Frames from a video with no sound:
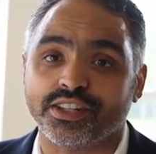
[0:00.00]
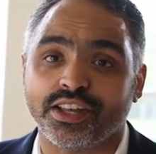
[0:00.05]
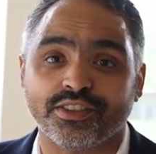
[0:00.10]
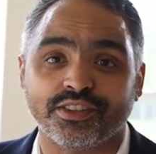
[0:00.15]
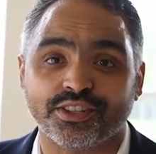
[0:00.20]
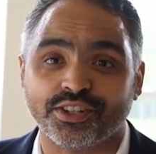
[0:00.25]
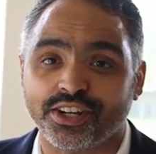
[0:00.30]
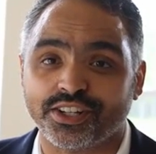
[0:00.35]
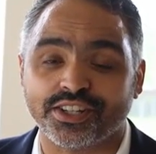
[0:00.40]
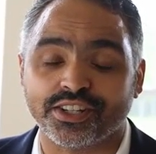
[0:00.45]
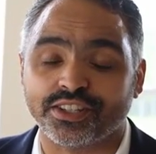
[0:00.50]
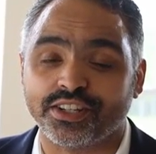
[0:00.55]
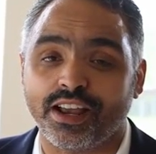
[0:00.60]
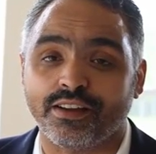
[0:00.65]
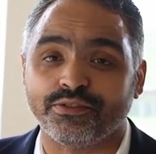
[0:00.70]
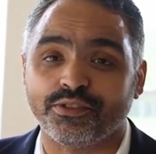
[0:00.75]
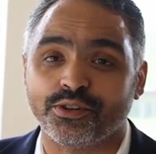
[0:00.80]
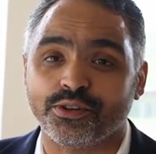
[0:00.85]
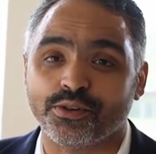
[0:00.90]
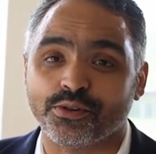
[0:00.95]
Now, the judge doesn't
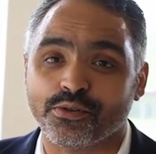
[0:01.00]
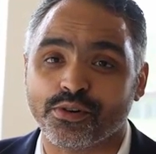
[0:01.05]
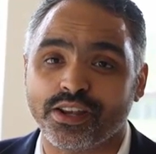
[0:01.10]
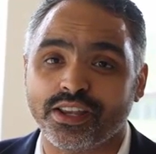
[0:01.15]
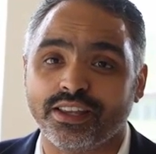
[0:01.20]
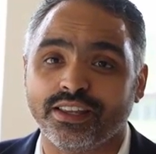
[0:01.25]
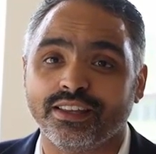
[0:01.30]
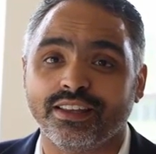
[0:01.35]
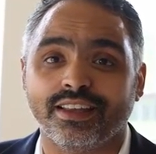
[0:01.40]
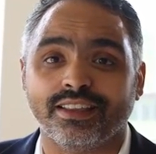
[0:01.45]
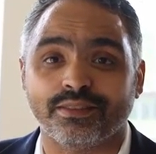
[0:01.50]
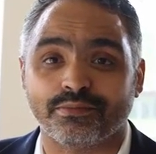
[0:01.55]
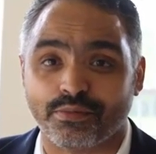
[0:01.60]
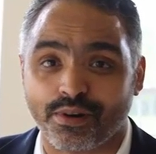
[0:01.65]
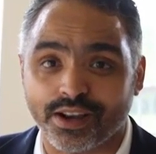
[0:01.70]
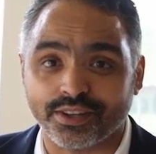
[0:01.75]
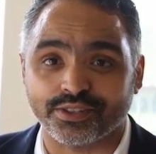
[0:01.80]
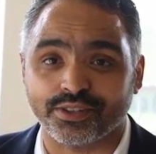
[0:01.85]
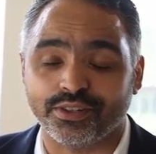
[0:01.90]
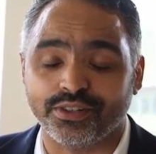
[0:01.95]
have to agree, and the
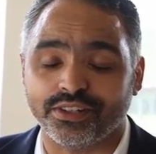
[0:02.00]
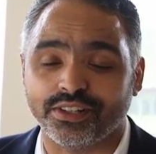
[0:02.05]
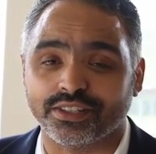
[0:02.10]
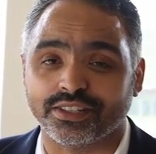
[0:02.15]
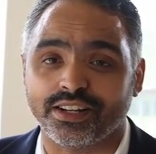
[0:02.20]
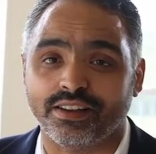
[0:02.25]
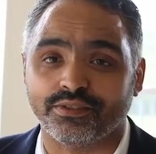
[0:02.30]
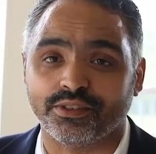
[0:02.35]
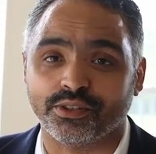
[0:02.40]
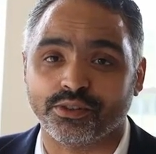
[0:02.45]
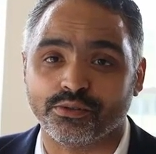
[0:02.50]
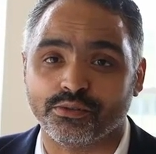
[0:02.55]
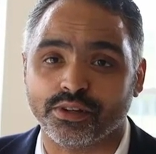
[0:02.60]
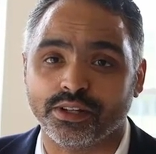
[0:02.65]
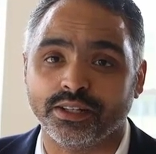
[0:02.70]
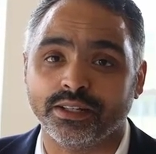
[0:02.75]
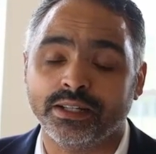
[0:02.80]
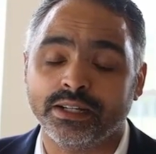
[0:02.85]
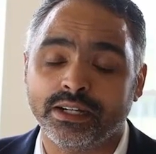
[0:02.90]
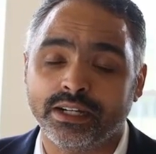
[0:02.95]
prosecutor doesn't have to
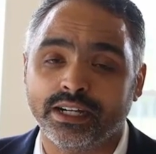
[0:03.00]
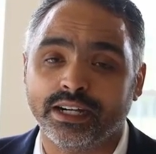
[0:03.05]
agree,